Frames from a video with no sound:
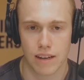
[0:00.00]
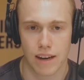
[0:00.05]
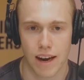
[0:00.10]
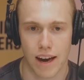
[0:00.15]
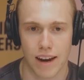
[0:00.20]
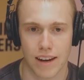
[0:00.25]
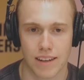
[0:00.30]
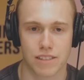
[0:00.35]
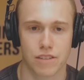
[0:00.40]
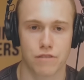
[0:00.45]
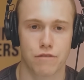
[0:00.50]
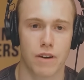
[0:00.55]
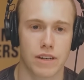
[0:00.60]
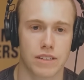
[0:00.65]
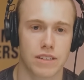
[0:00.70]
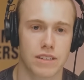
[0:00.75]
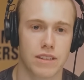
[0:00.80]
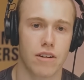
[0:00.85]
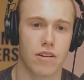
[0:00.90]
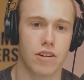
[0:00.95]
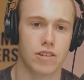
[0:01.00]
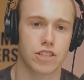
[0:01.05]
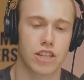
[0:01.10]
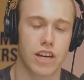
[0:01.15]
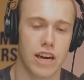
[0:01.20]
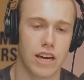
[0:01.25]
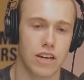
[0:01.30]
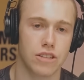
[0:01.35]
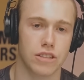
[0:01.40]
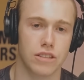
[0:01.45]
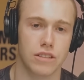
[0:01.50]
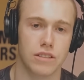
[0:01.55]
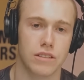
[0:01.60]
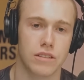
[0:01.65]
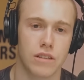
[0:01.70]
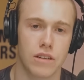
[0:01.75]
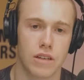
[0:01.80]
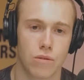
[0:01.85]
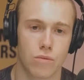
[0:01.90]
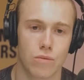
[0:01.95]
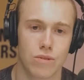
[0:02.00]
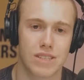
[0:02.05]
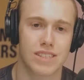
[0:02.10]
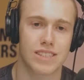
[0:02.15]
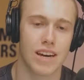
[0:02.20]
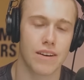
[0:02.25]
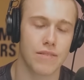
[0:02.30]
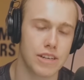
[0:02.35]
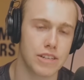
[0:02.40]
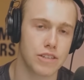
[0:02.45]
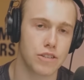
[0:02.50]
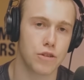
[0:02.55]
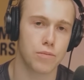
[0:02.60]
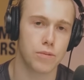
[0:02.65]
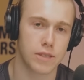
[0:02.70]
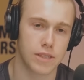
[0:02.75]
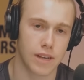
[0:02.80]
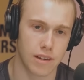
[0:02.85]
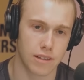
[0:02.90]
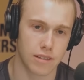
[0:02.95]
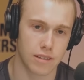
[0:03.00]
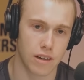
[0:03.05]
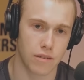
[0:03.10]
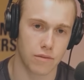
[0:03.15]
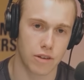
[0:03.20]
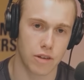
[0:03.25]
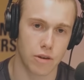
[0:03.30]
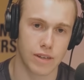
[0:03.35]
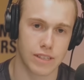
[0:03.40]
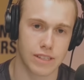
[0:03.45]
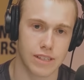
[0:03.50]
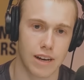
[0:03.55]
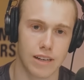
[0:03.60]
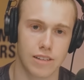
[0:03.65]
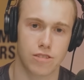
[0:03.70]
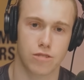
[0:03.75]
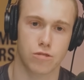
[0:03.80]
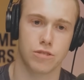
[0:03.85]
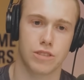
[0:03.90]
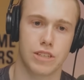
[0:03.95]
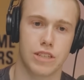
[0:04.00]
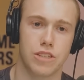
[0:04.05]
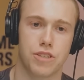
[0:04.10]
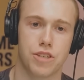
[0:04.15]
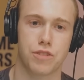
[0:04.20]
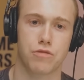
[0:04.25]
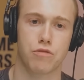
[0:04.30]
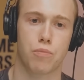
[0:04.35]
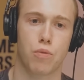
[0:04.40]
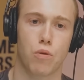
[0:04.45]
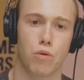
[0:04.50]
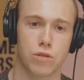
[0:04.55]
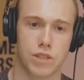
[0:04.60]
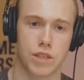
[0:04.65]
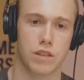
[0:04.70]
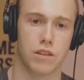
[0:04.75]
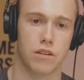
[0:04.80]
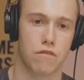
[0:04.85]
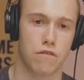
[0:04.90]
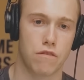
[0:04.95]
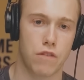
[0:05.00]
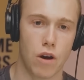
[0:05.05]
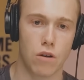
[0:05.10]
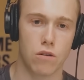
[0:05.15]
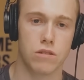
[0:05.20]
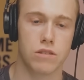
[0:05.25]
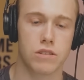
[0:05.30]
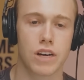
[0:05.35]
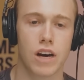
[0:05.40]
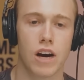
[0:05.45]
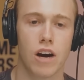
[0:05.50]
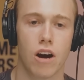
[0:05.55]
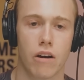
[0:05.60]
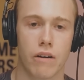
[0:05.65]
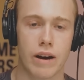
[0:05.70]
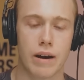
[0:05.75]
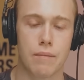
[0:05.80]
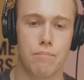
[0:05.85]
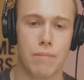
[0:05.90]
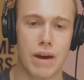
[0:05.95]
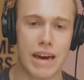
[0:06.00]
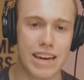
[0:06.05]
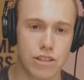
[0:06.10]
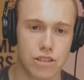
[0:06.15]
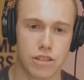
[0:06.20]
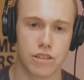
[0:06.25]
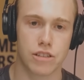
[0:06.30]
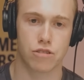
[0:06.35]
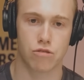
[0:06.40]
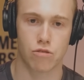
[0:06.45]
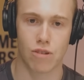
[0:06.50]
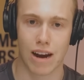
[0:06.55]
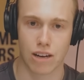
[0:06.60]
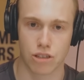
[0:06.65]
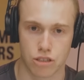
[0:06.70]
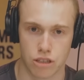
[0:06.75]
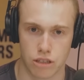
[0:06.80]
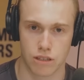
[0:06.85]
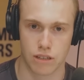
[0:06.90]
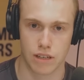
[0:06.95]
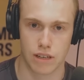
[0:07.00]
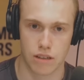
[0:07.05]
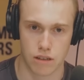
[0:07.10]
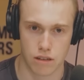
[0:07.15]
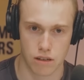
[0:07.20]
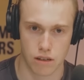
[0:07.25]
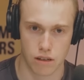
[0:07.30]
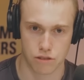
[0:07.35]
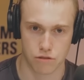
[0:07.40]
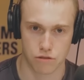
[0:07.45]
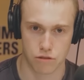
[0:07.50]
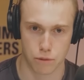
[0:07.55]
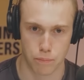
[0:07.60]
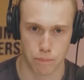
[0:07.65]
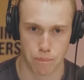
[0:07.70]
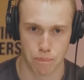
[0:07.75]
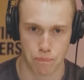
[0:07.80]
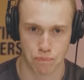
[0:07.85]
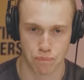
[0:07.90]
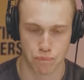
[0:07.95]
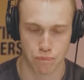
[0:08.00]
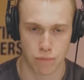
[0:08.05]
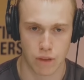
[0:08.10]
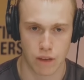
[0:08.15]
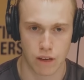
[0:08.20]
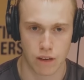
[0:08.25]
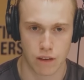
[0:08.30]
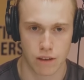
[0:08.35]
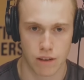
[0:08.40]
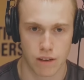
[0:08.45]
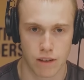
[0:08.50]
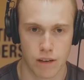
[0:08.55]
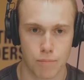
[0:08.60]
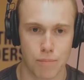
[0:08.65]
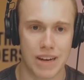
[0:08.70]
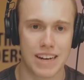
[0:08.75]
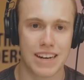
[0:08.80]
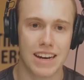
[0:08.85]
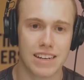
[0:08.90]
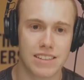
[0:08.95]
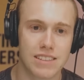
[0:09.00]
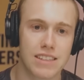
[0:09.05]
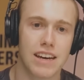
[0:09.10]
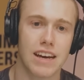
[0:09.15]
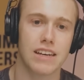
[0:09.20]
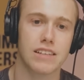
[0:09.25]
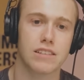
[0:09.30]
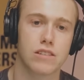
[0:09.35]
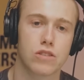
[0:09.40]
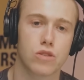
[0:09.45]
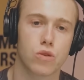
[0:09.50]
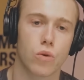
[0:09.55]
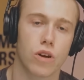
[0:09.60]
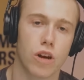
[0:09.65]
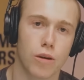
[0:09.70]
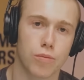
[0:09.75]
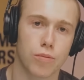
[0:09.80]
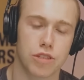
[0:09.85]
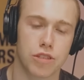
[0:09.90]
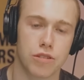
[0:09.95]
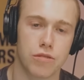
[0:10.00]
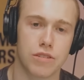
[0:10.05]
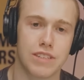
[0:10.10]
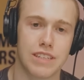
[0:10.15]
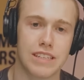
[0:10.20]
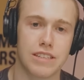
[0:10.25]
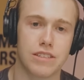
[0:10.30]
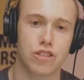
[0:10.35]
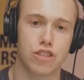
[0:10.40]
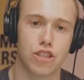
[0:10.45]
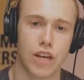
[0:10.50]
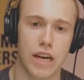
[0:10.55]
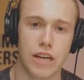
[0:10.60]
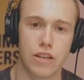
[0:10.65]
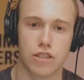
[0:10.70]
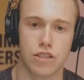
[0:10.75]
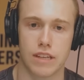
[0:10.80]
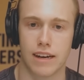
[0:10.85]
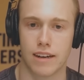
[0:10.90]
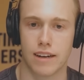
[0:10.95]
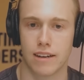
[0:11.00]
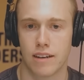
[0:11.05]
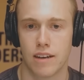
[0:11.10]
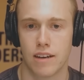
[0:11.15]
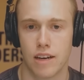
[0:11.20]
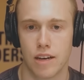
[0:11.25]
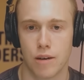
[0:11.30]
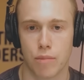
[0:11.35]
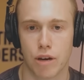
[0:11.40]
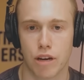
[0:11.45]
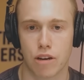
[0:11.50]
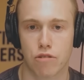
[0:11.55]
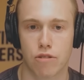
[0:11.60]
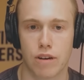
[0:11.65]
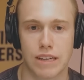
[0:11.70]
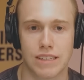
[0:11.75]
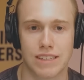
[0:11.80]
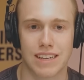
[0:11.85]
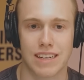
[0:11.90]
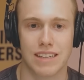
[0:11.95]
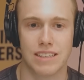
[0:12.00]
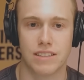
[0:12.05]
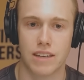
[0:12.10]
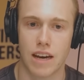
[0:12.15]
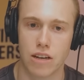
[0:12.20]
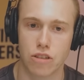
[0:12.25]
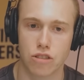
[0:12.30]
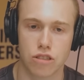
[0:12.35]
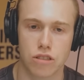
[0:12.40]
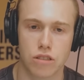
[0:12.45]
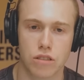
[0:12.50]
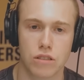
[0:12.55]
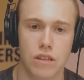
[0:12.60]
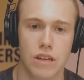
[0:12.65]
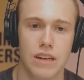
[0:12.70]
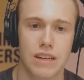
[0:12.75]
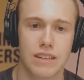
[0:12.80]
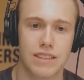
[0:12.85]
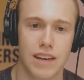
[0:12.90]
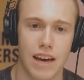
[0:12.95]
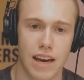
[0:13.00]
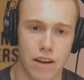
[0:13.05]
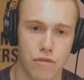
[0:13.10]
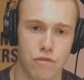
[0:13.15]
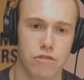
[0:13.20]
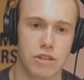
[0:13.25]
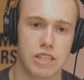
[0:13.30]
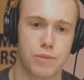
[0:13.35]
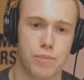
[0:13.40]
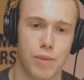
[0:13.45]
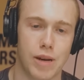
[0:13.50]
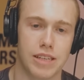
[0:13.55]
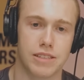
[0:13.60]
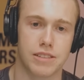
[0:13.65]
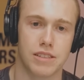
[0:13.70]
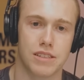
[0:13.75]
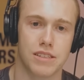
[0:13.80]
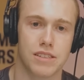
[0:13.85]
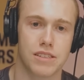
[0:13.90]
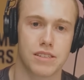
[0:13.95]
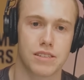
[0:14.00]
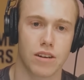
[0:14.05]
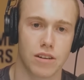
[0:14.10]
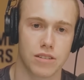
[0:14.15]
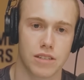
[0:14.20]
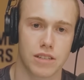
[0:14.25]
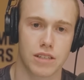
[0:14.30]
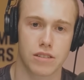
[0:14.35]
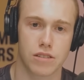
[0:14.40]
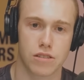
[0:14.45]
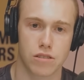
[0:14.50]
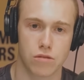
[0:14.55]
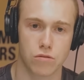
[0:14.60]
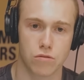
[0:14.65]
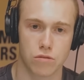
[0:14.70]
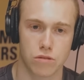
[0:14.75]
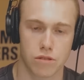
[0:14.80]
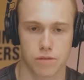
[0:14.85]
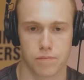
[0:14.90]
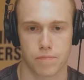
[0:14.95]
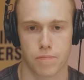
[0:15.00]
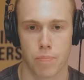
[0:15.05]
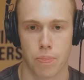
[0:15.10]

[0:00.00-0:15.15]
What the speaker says: and it's affecting their education, with 72% of US high school teachers reporting that phones are a major distraction in the classroom. My next guest saw an opportunity to change that by creating intentional, tech-free spaces starting in schools.